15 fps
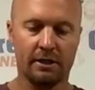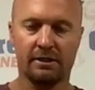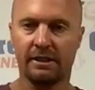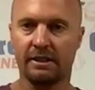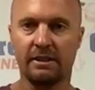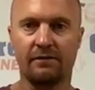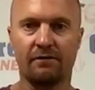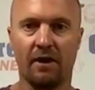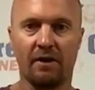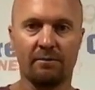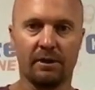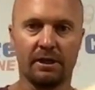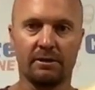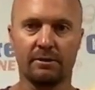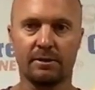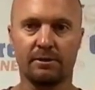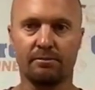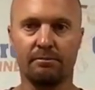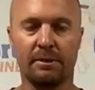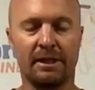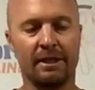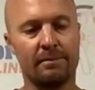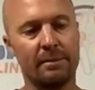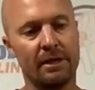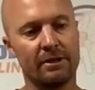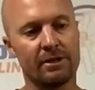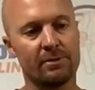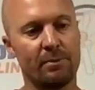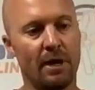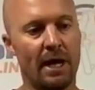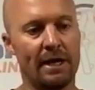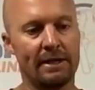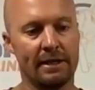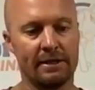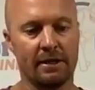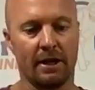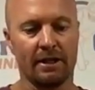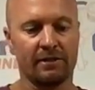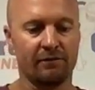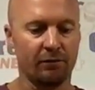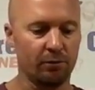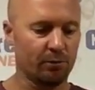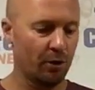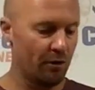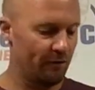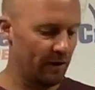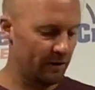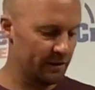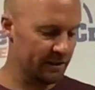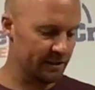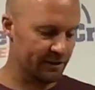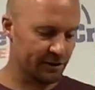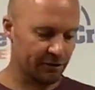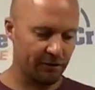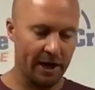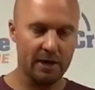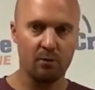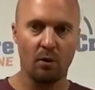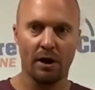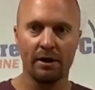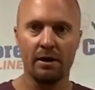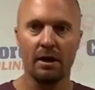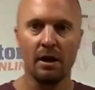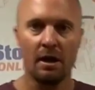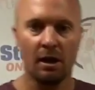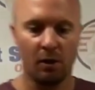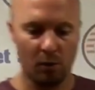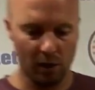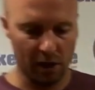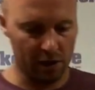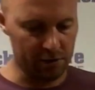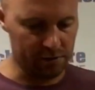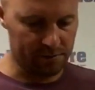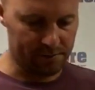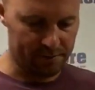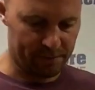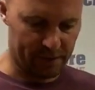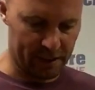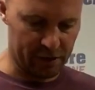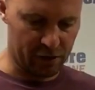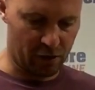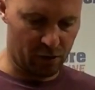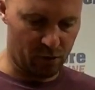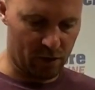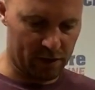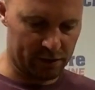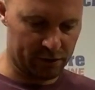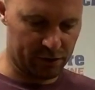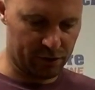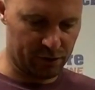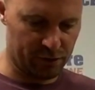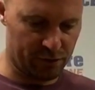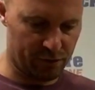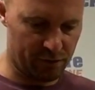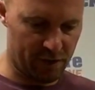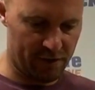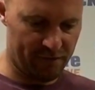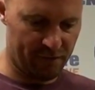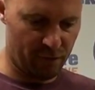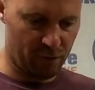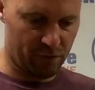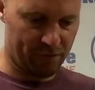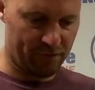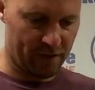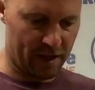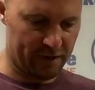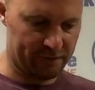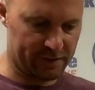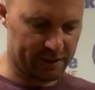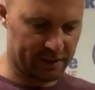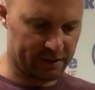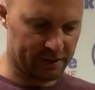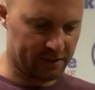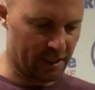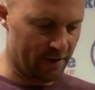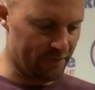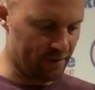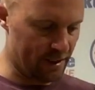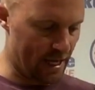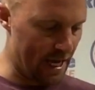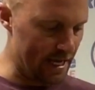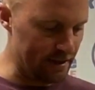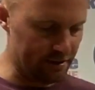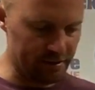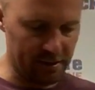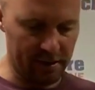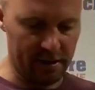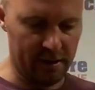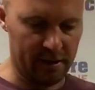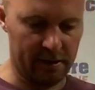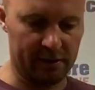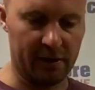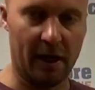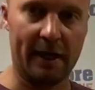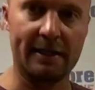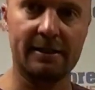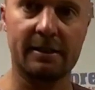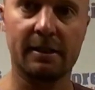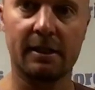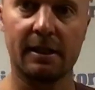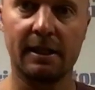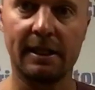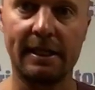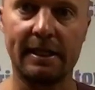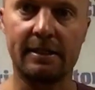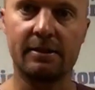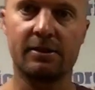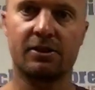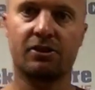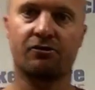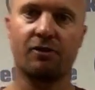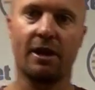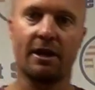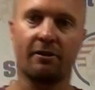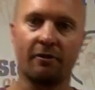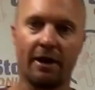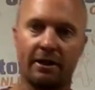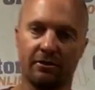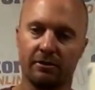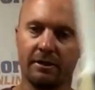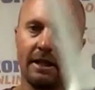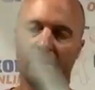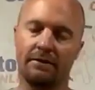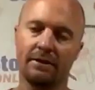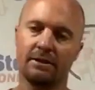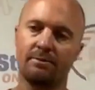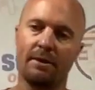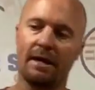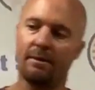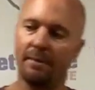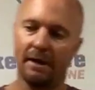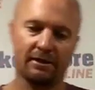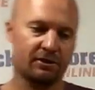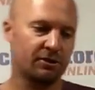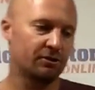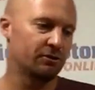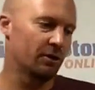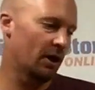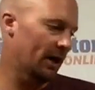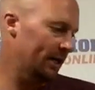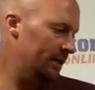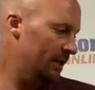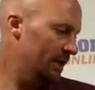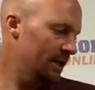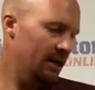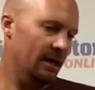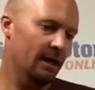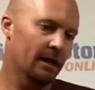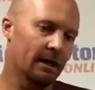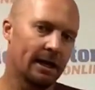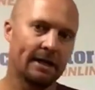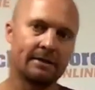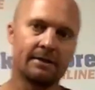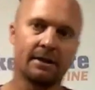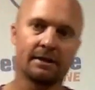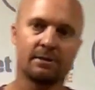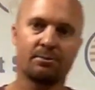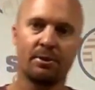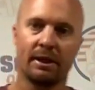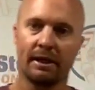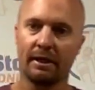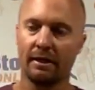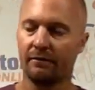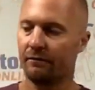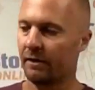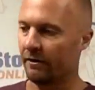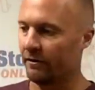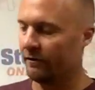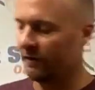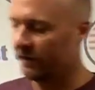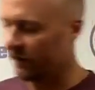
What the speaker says: 65 millimeter spine, nice full profile. This is a grade one willow, and you got 1, 2, 3, 4, 5, 6, 7, 8 nice clean straight grains on that. This bat about 2.9. And does ping very, very